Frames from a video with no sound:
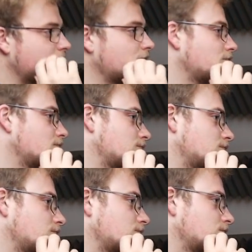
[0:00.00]

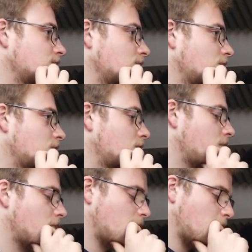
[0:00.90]

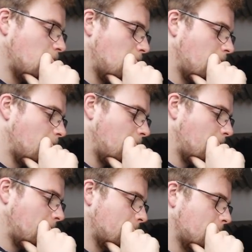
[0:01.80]

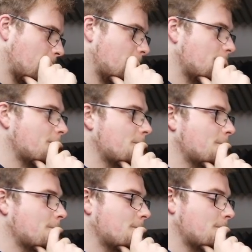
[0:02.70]

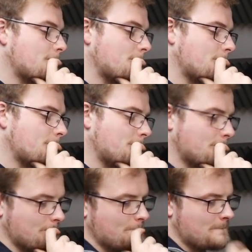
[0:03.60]

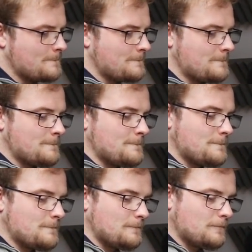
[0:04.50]

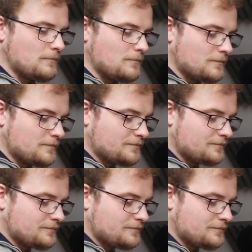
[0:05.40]
The person shown says nothing.